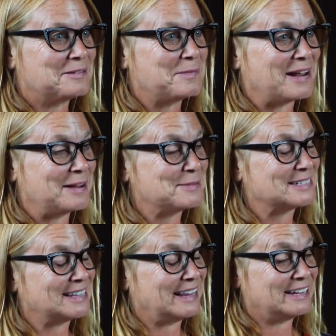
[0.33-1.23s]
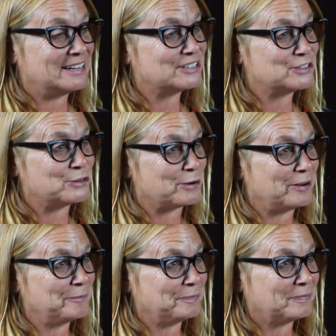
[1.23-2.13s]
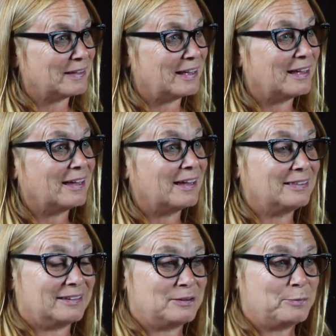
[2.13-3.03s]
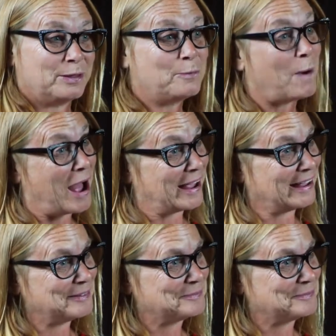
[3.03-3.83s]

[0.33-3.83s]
My name is Lynda Stewart, Lynda with a Y,